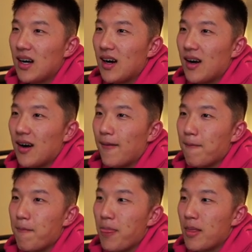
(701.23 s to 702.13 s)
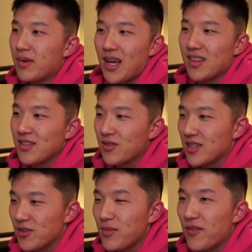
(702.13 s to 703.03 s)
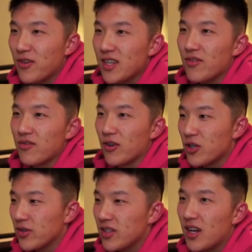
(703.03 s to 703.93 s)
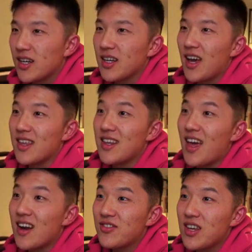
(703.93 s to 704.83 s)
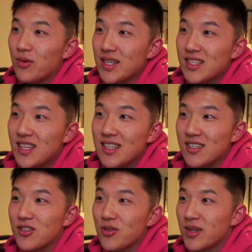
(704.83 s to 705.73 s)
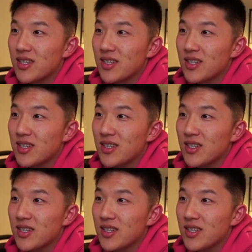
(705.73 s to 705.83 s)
Um, but yeah, this is this is my first ever virtual talk, and then NFT NYC. This is super